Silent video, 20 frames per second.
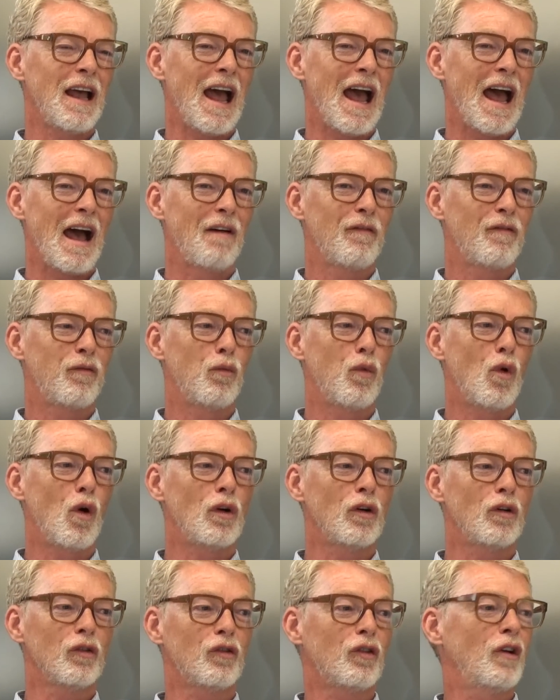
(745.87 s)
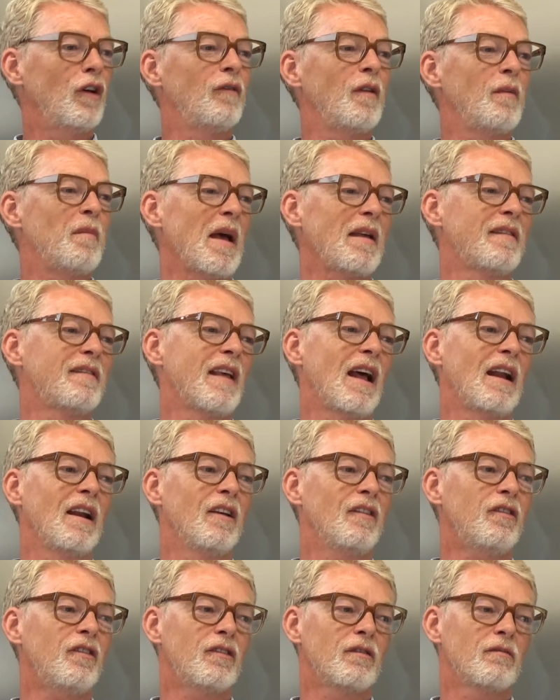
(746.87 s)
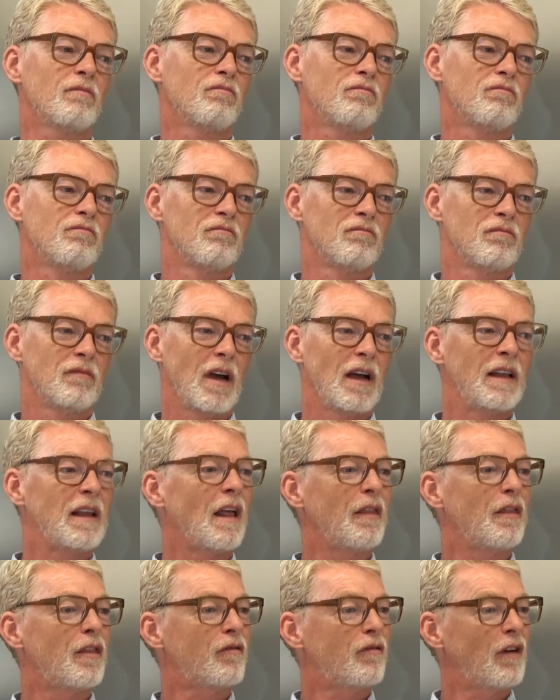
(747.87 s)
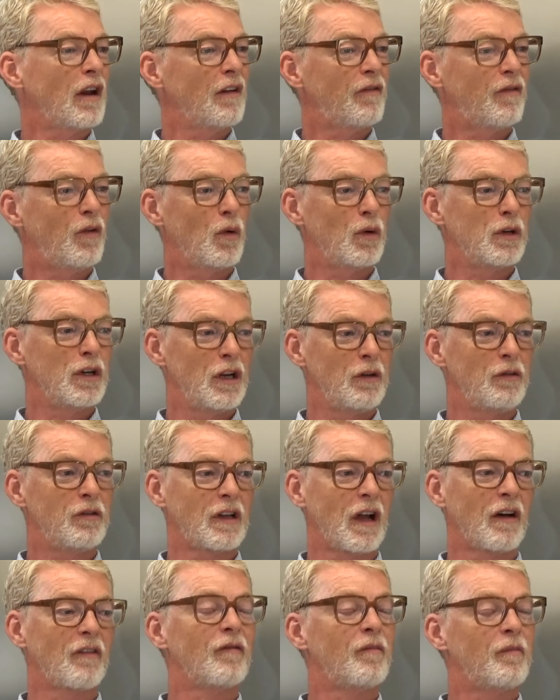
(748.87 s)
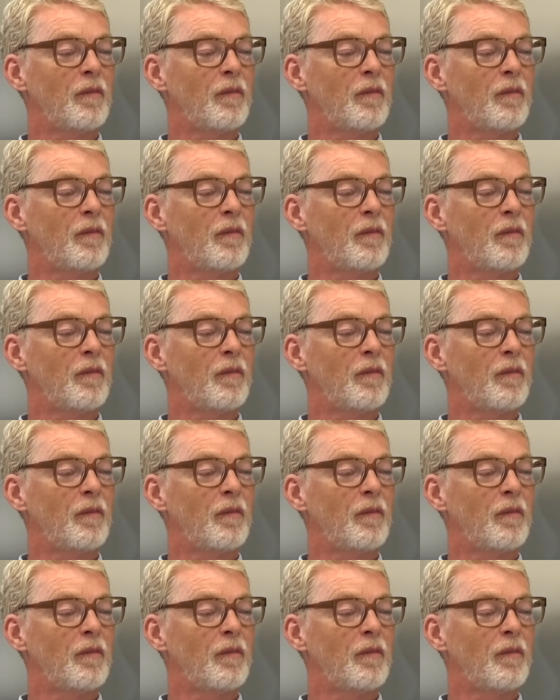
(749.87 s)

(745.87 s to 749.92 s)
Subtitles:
have 1 or 2 of your best sellers and then 3 or 4 new stuff.